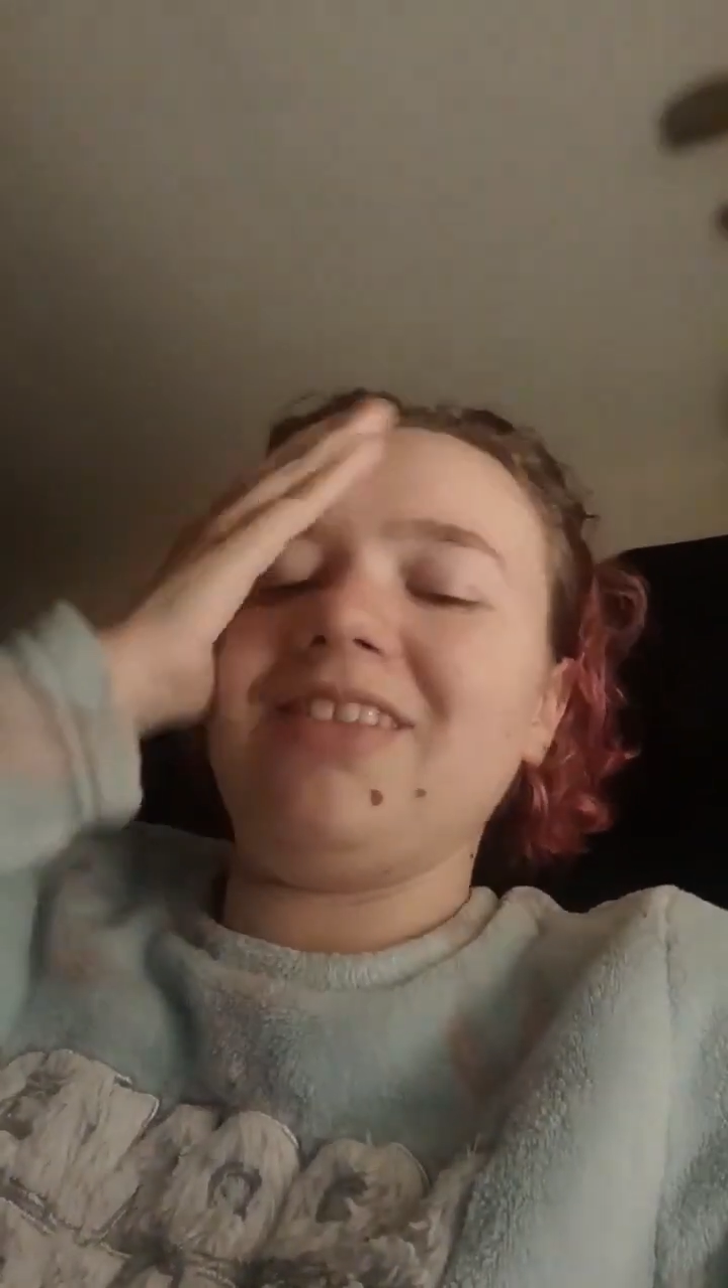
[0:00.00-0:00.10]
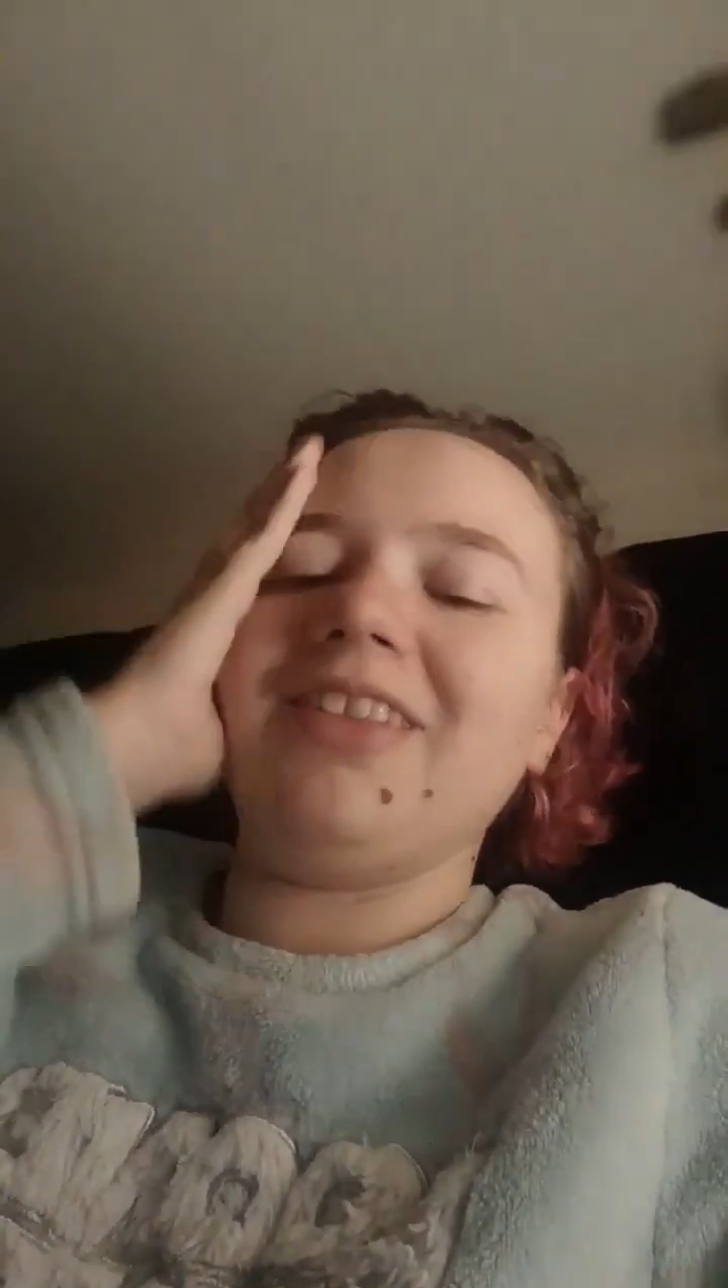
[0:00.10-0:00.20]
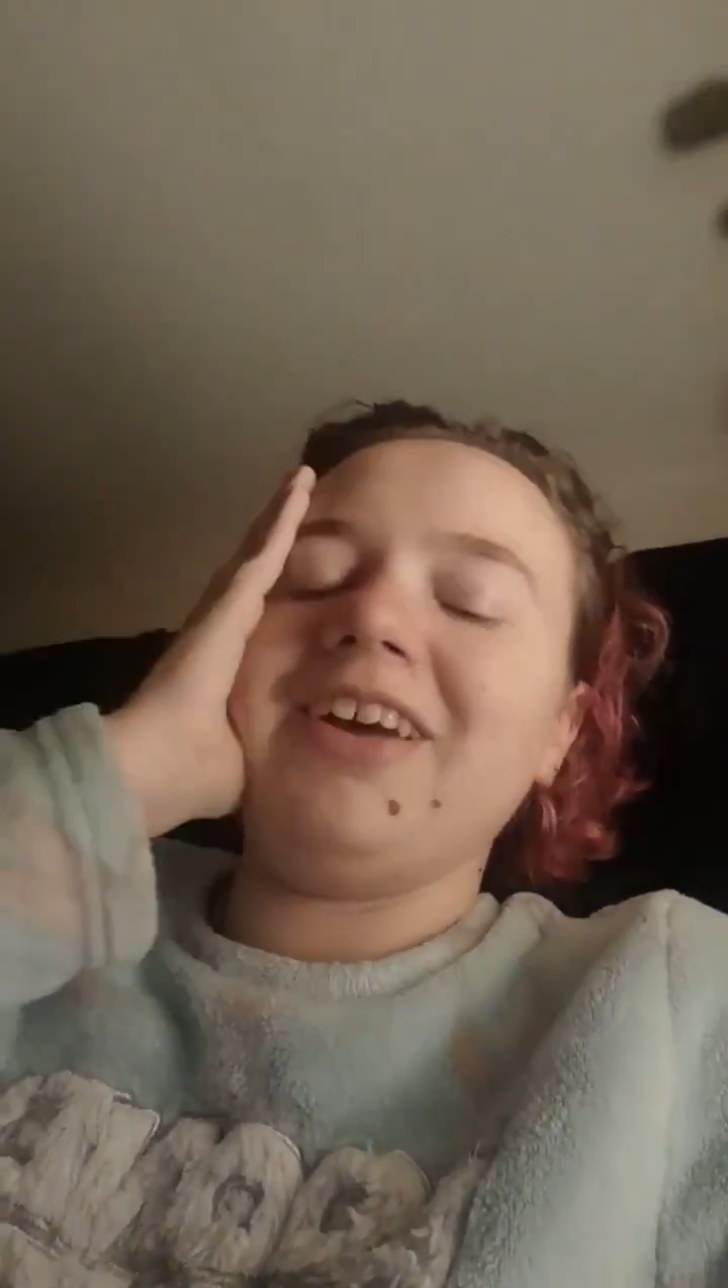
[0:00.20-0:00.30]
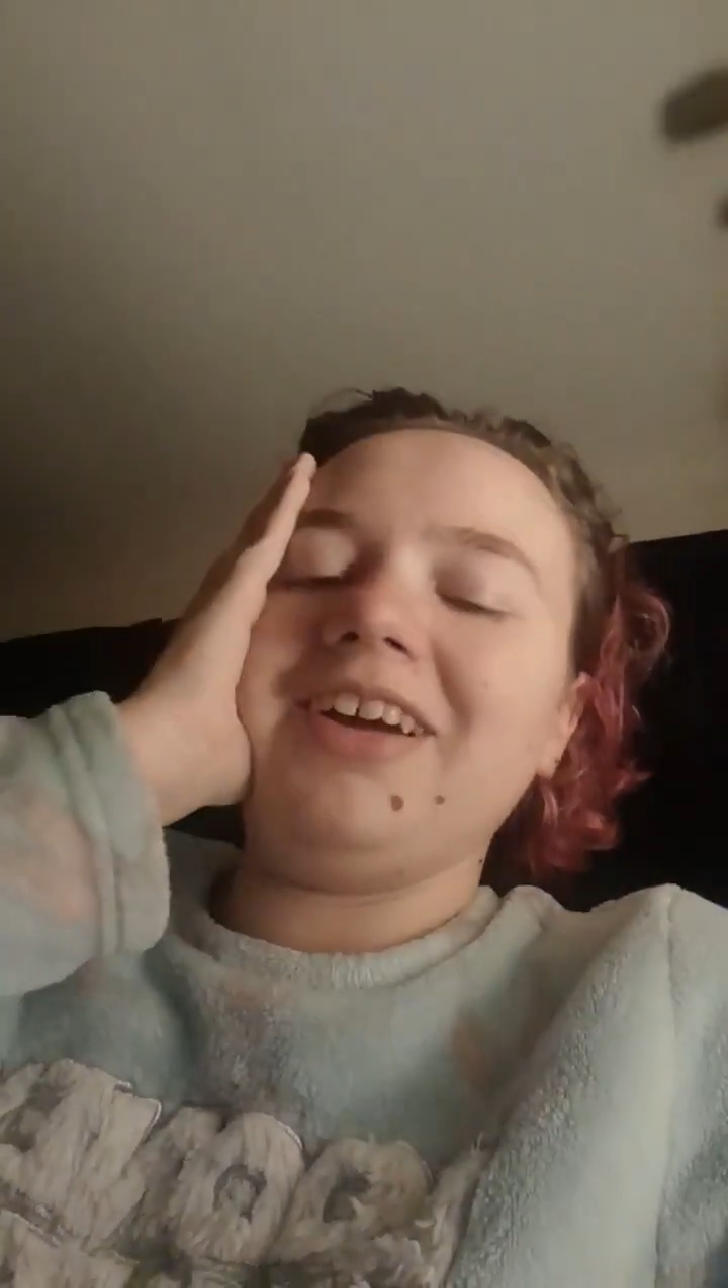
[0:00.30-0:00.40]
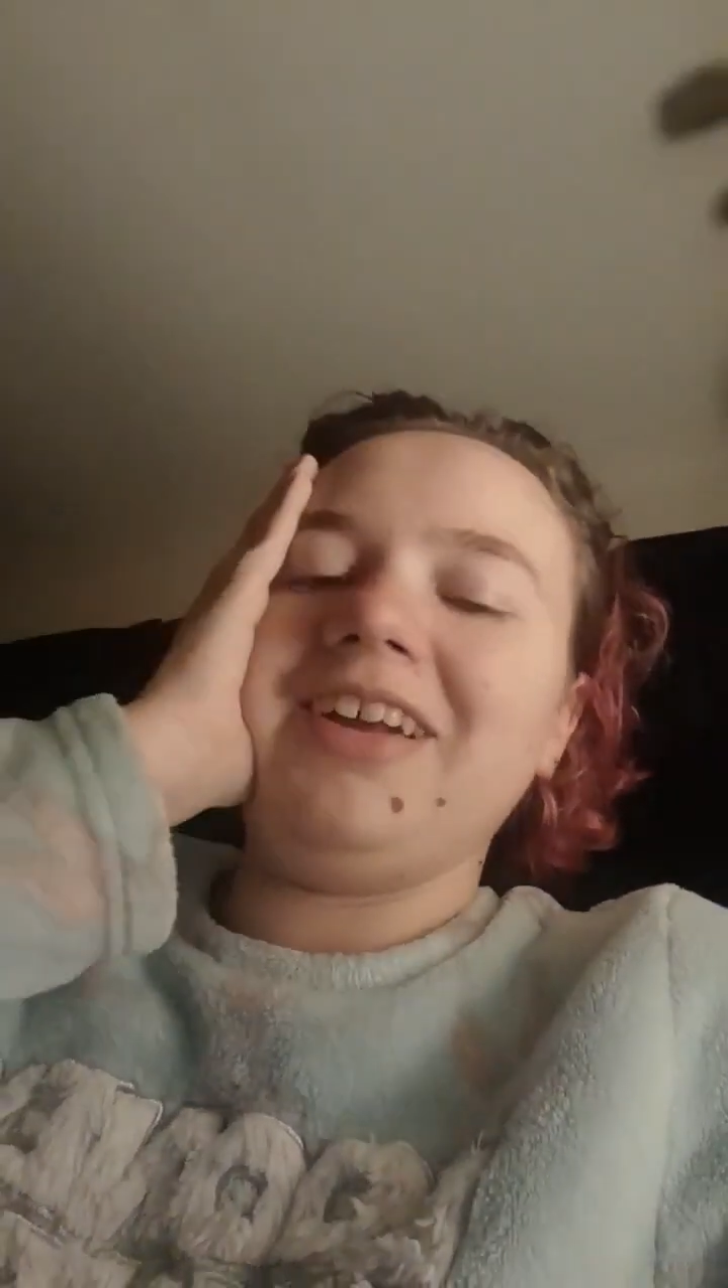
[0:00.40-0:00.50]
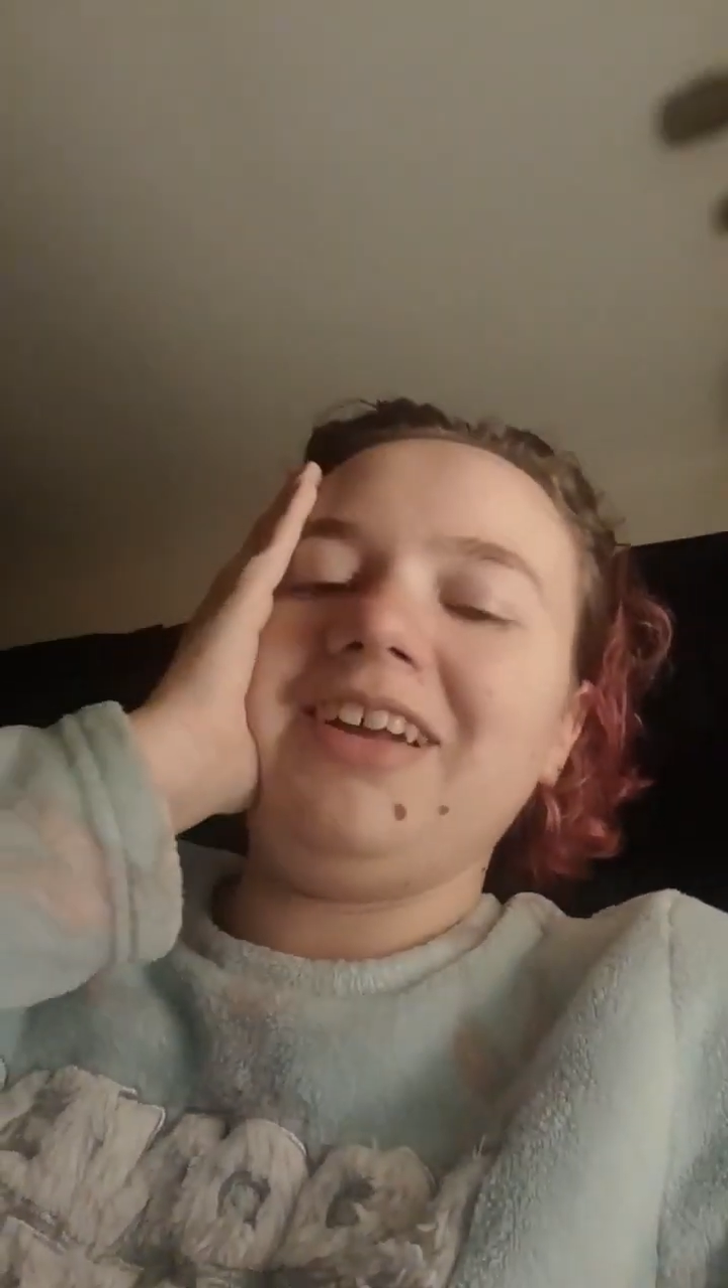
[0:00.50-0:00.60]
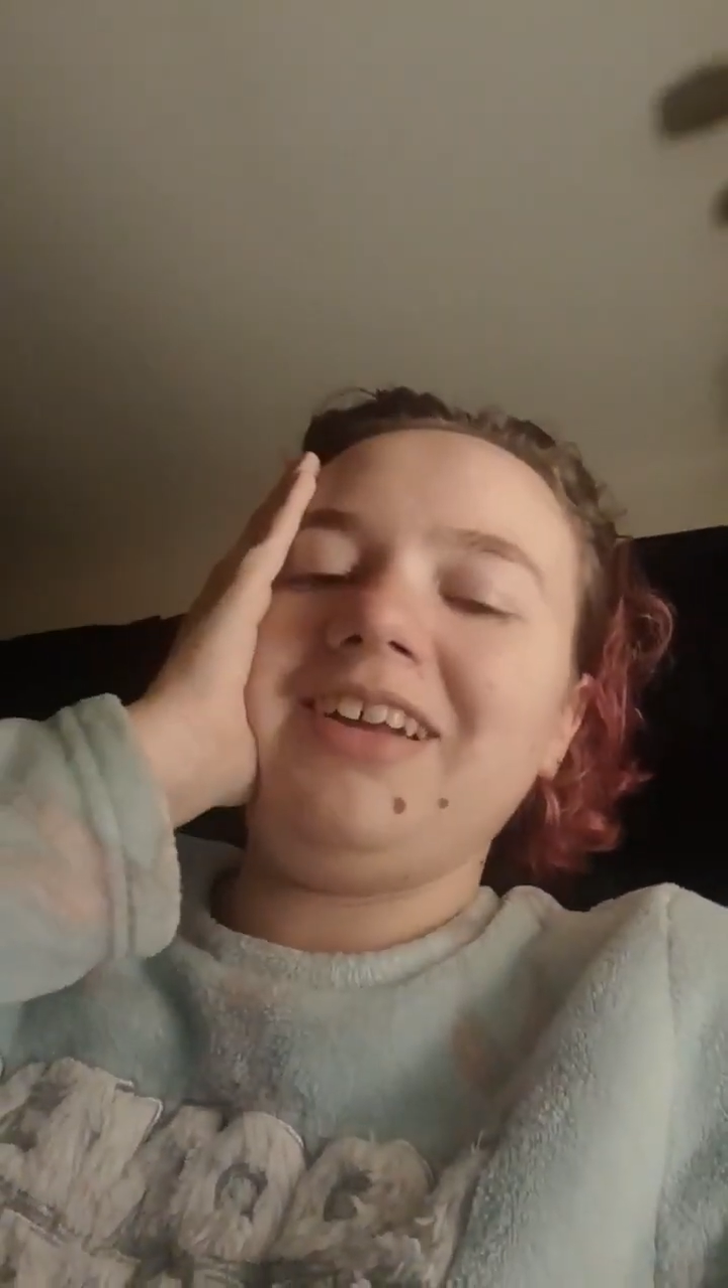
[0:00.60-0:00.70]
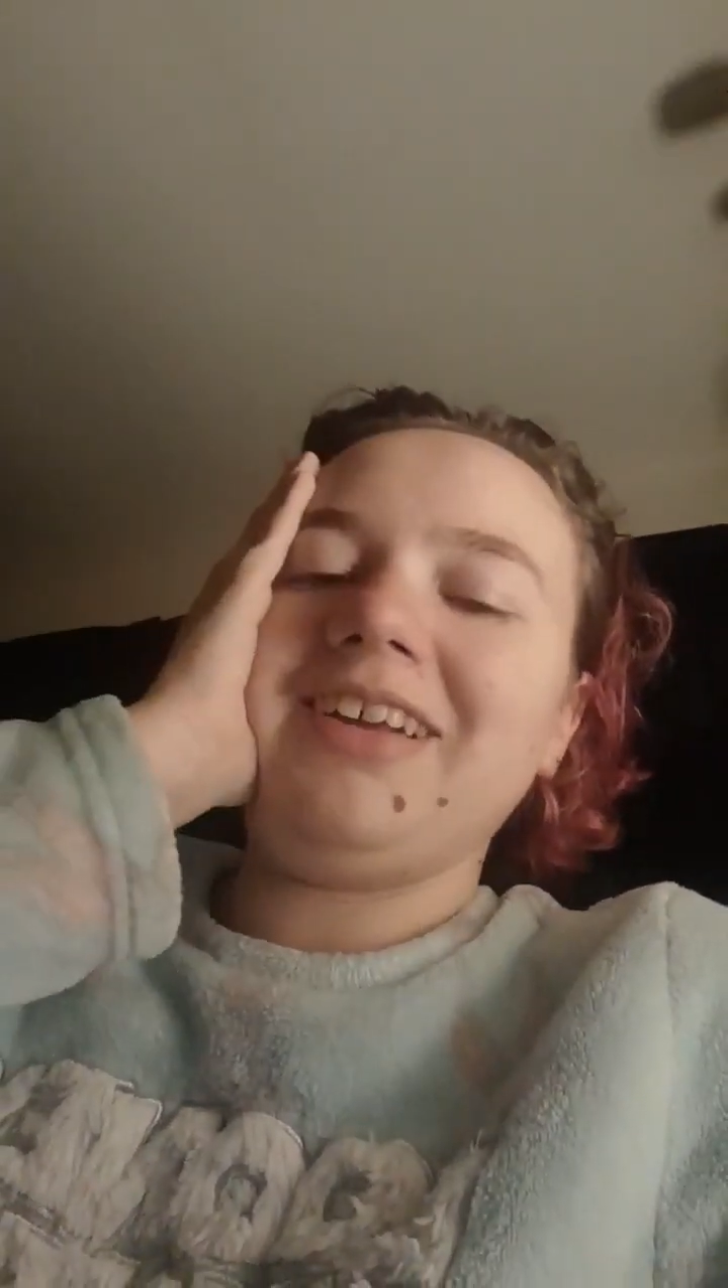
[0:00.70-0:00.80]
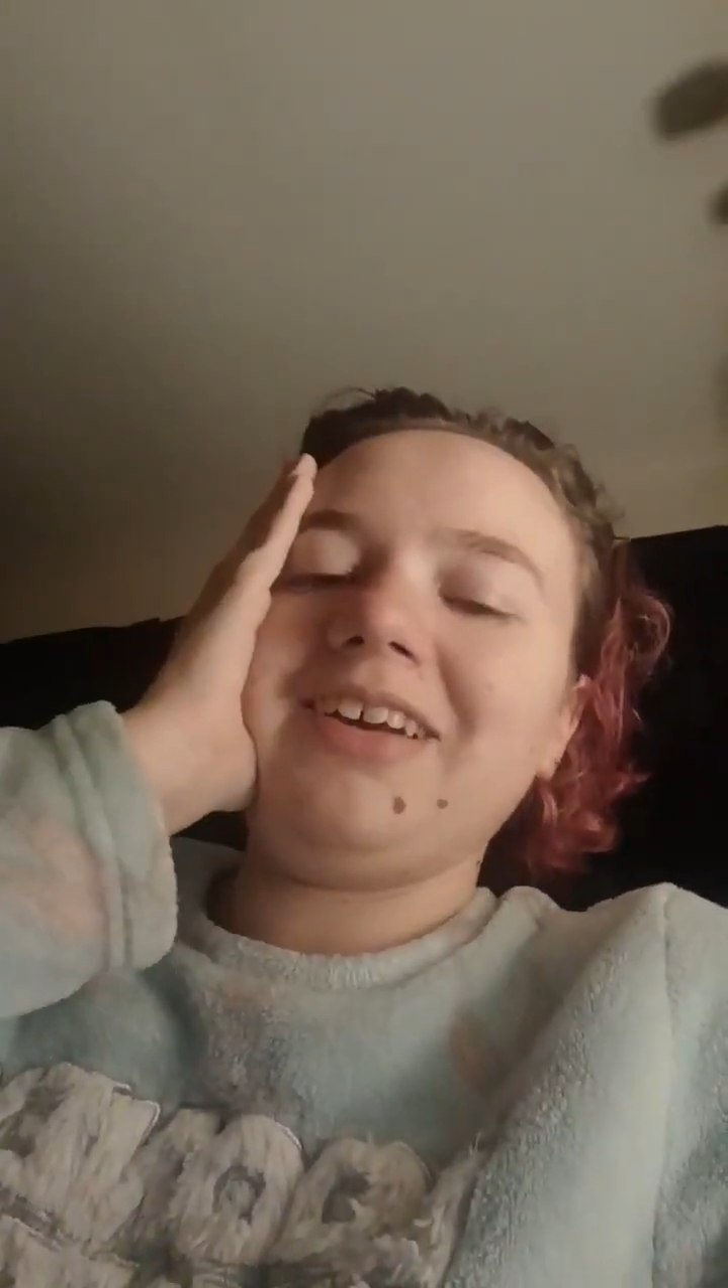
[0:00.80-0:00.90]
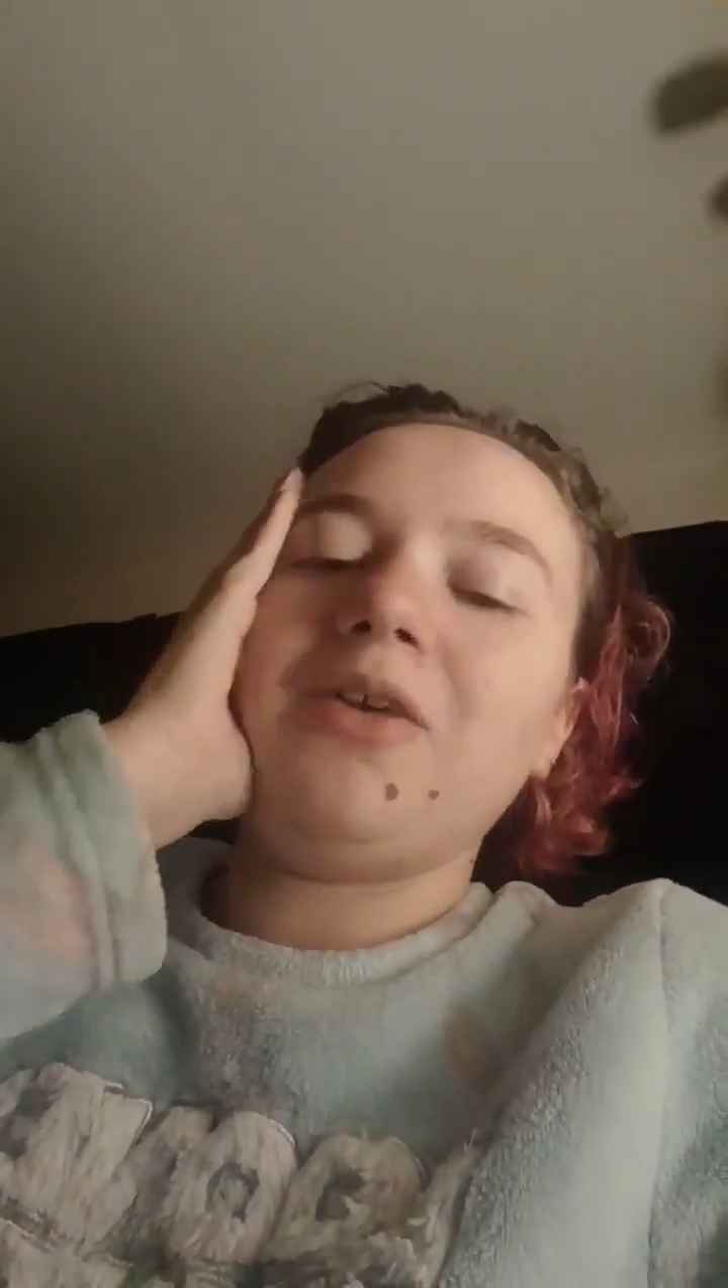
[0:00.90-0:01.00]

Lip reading: like,